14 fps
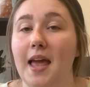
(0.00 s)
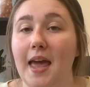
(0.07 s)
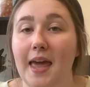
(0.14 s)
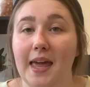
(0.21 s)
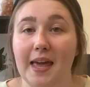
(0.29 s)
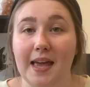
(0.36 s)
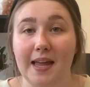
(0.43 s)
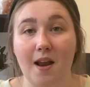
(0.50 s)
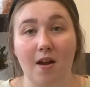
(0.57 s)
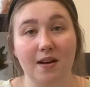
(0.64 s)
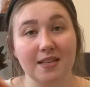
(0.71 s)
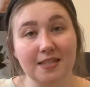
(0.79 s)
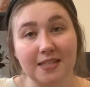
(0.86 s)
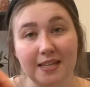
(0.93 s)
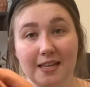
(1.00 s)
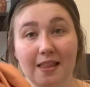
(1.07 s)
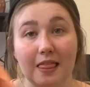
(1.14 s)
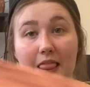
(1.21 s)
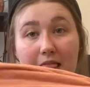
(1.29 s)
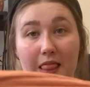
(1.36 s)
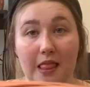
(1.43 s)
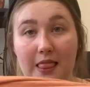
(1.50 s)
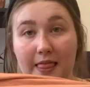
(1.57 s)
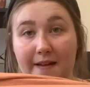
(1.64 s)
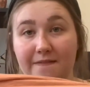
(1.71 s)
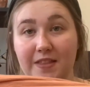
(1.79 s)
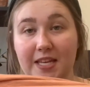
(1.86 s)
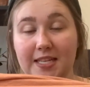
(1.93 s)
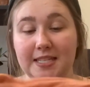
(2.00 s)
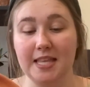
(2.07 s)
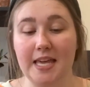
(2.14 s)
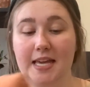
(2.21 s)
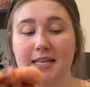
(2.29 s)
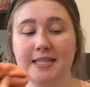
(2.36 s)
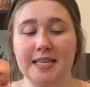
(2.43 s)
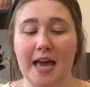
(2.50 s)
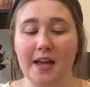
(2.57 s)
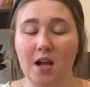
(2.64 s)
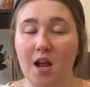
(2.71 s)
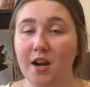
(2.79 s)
And honestly, love these things. I got a